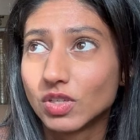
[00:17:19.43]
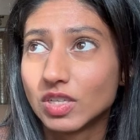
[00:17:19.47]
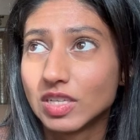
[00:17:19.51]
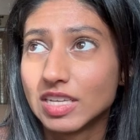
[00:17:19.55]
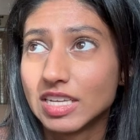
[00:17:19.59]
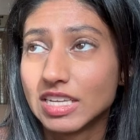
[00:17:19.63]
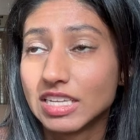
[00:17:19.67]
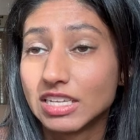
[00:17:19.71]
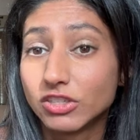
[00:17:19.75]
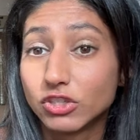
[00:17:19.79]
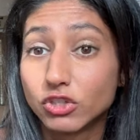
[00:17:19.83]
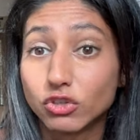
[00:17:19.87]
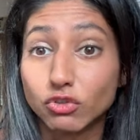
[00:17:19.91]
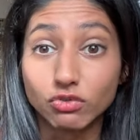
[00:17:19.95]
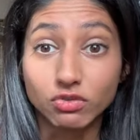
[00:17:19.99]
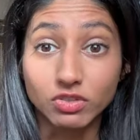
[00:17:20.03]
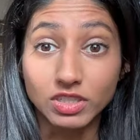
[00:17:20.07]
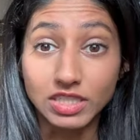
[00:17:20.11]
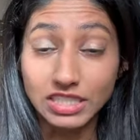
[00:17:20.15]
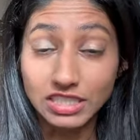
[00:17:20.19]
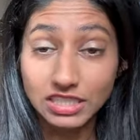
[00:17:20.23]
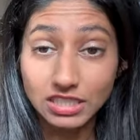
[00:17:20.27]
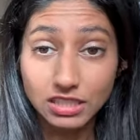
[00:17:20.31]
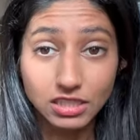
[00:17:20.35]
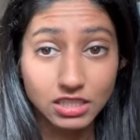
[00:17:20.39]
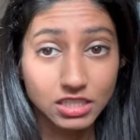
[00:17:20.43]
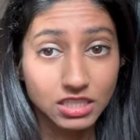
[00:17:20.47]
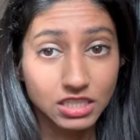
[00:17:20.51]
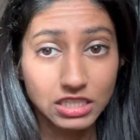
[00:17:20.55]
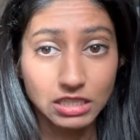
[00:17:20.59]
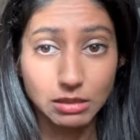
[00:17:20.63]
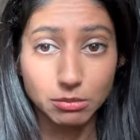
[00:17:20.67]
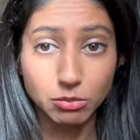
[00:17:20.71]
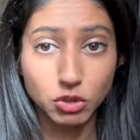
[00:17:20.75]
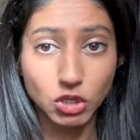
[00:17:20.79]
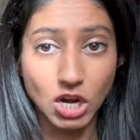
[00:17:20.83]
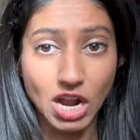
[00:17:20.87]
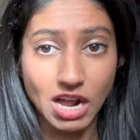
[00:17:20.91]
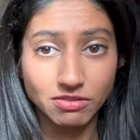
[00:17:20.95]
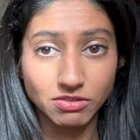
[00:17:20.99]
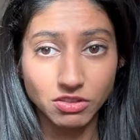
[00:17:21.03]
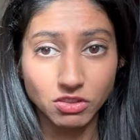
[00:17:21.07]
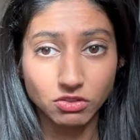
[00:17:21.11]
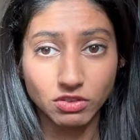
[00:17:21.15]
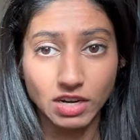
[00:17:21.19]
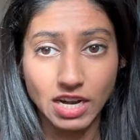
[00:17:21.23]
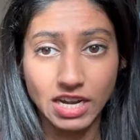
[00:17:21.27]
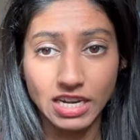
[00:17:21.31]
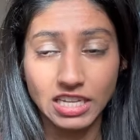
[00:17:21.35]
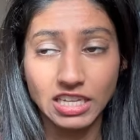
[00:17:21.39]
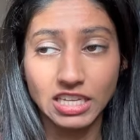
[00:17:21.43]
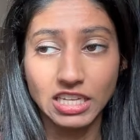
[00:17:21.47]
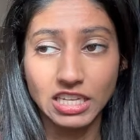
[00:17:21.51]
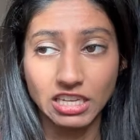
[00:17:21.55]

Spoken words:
it is a reason to keep travel writing,